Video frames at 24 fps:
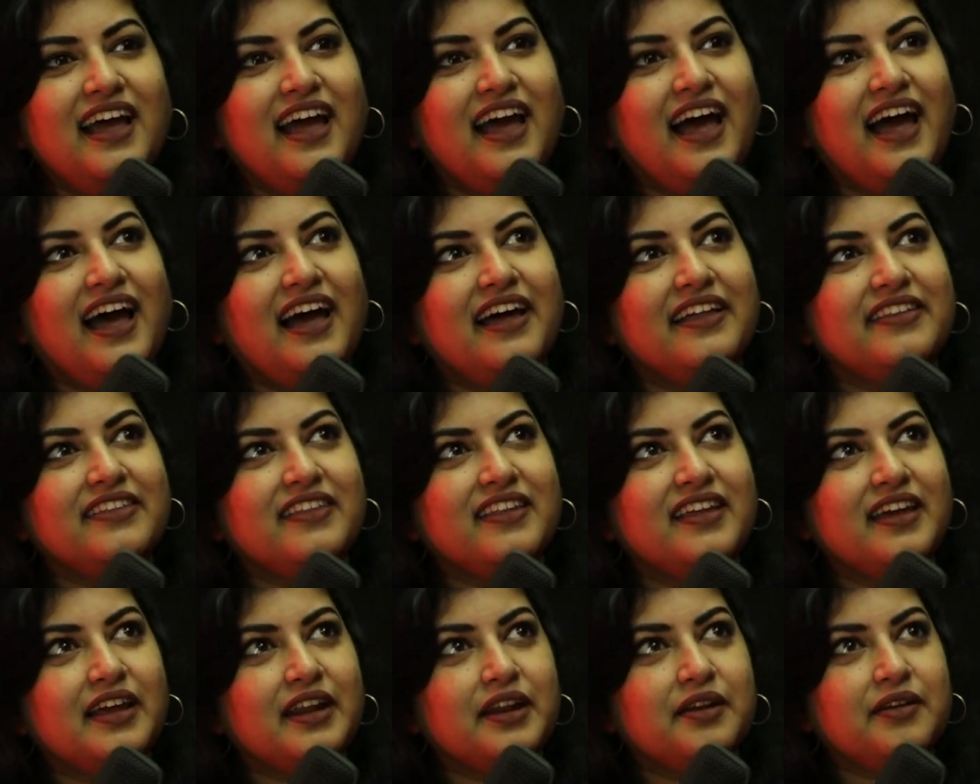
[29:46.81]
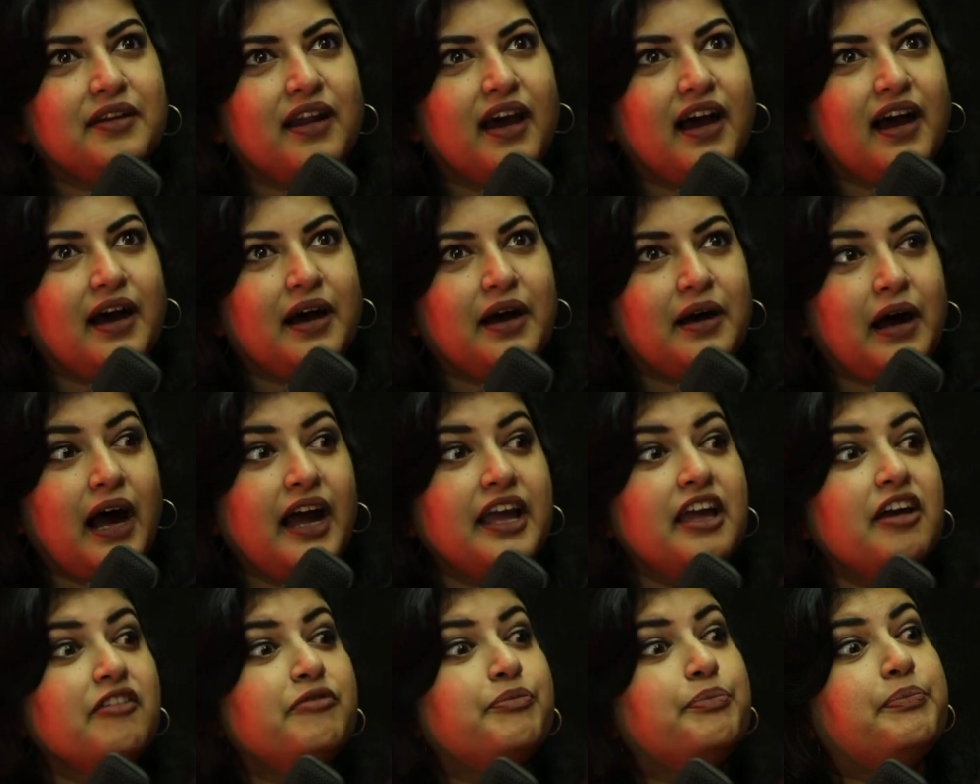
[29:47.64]
And then uh, I
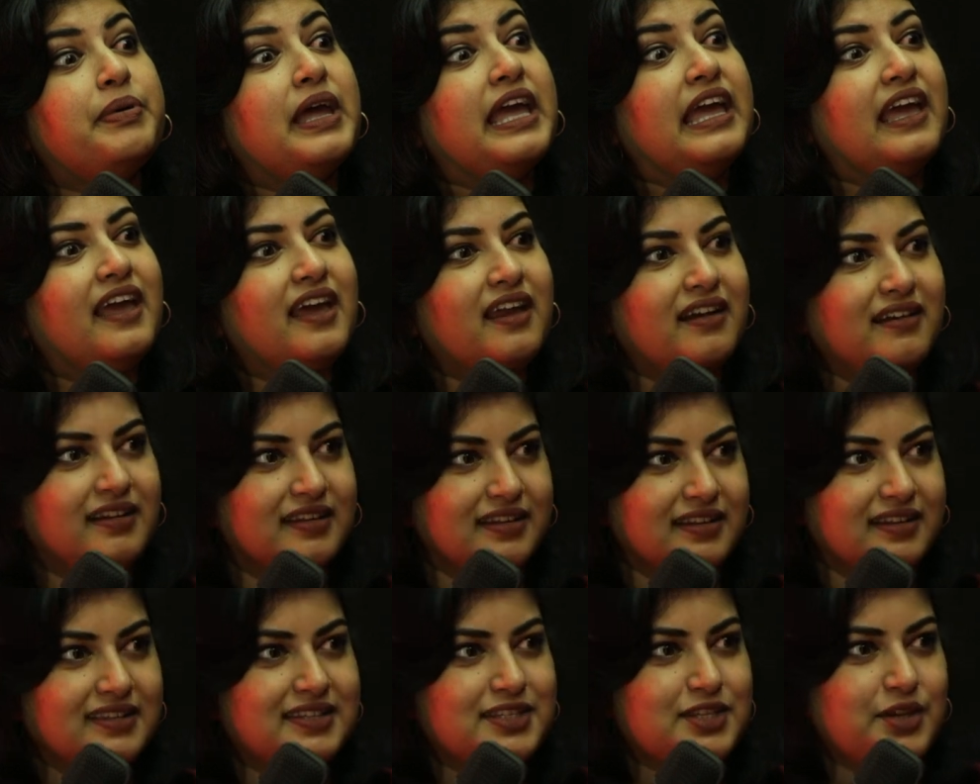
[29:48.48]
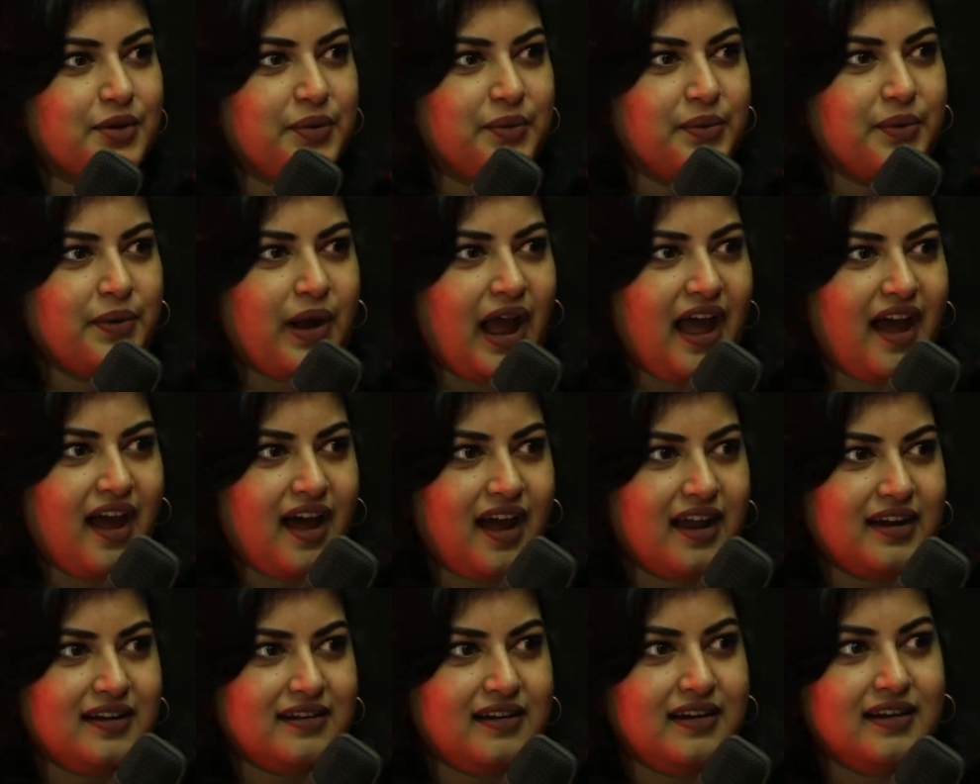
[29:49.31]
have parents who
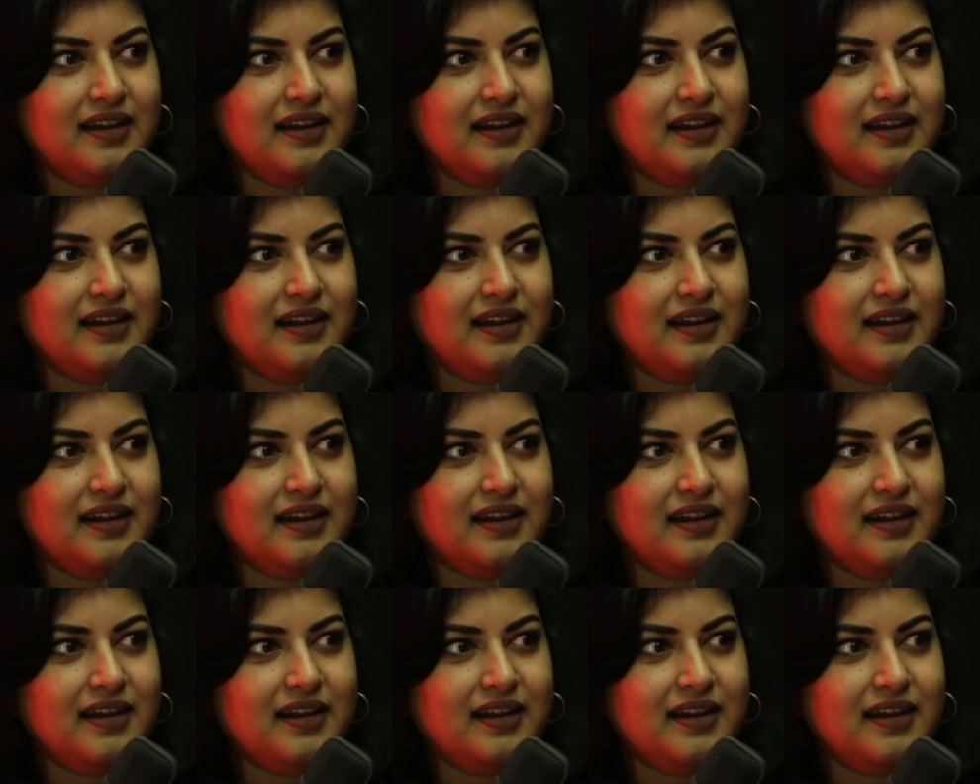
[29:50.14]
had